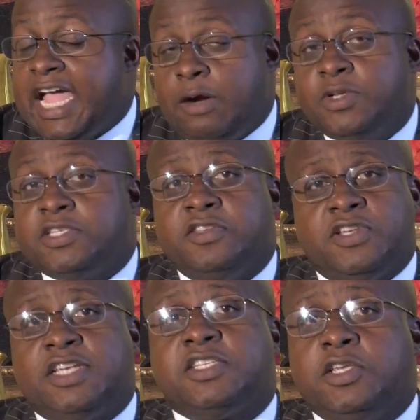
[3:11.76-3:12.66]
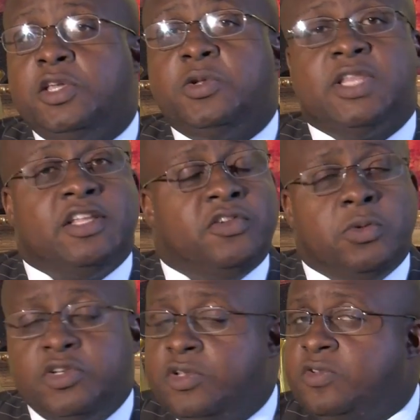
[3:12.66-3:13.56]
I would suggest to you that you
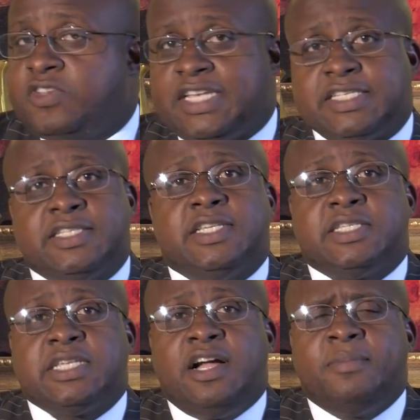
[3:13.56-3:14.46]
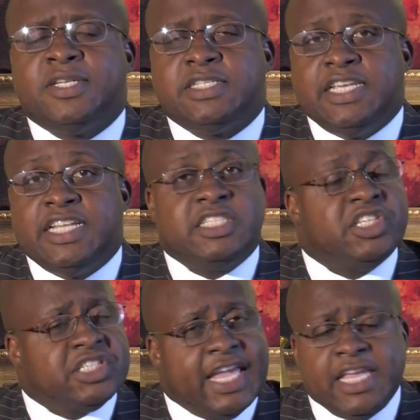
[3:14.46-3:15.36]
would do just as this psalmist did, to
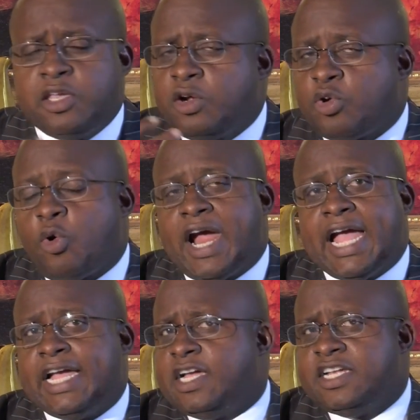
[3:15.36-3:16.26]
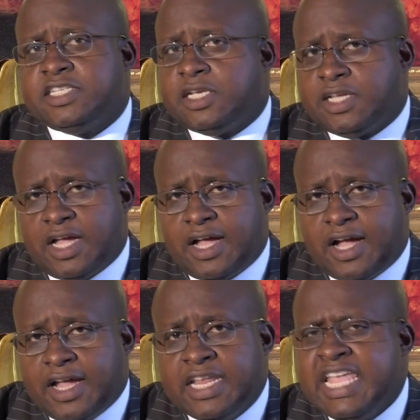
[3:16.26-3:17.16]
take your cry unto
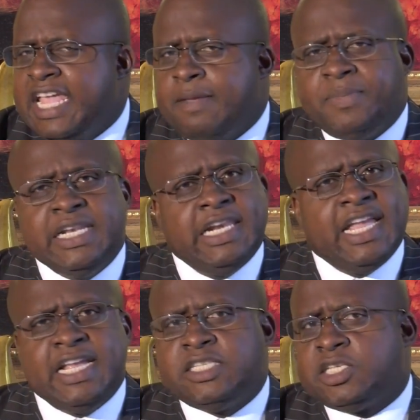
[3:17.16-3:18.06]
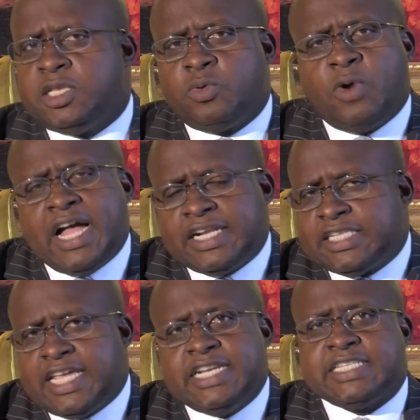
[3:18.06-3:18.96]
God and be led to the rock
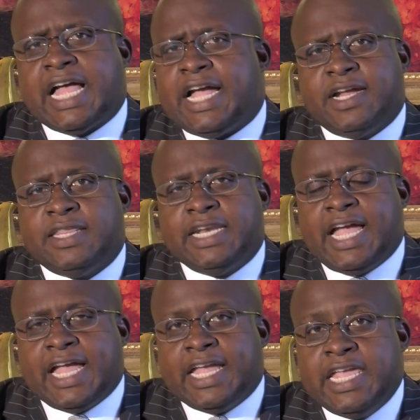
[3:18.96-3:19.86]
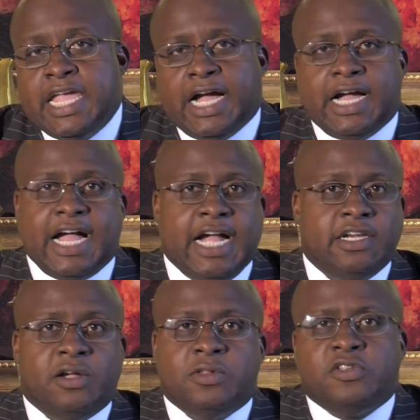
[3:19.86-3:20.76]
that is higher than I. I
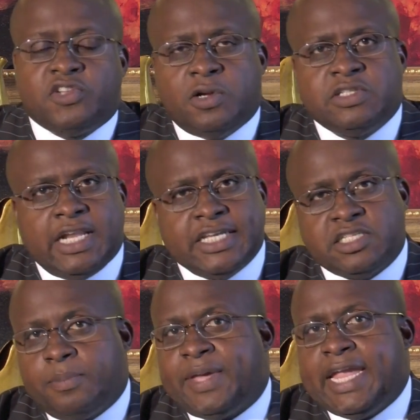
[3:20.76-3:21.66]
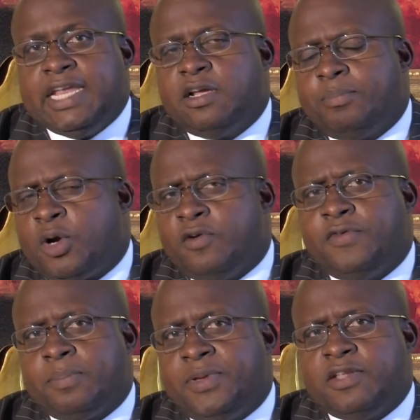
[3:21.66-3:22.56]
know the church likes to paint a
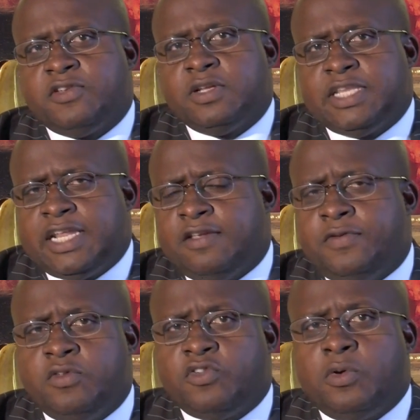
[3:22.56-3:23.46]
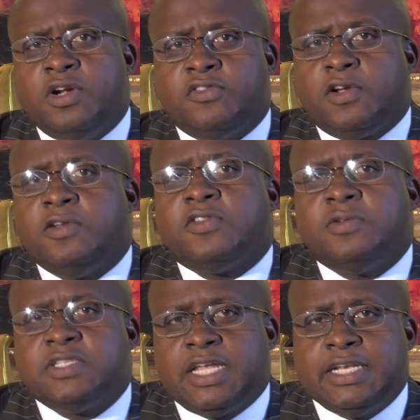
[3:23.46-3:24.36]
perfect picture that if you join church
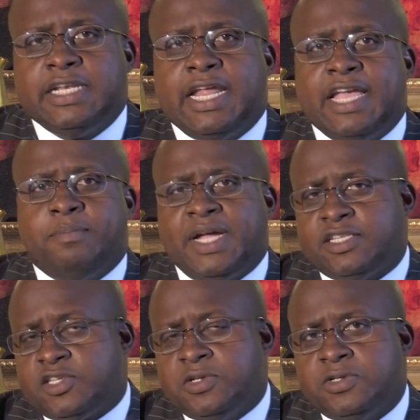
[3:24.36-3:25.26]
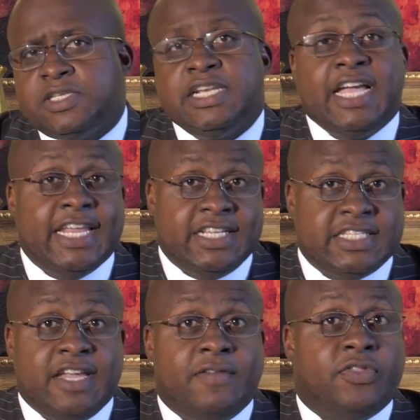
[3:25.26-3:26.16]
on Sunday night, by Tuesday night at
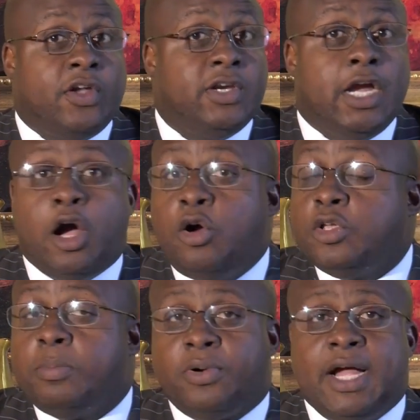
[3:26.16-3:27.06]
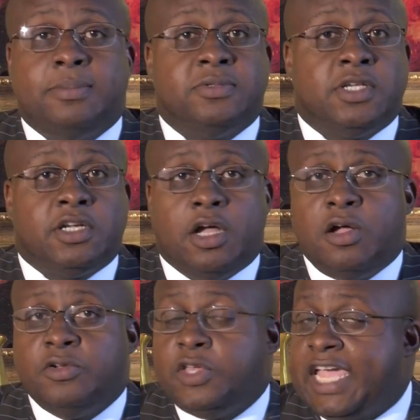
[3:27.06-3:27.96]
7:30, all your problems are
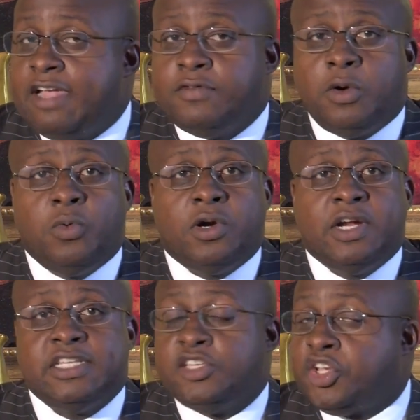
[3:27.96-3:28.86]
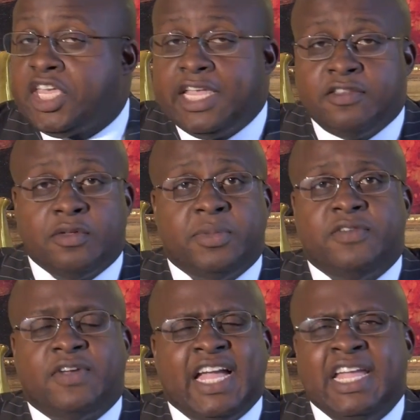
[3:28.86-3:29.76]
gone, you have no worries, your kids will be
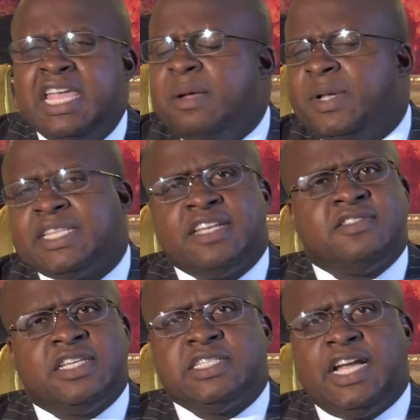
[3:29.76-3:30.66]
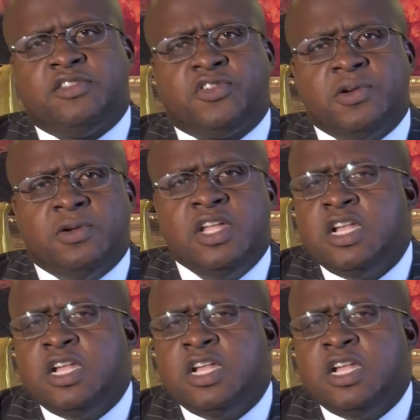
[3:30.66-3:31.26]
fine, but that's just not true.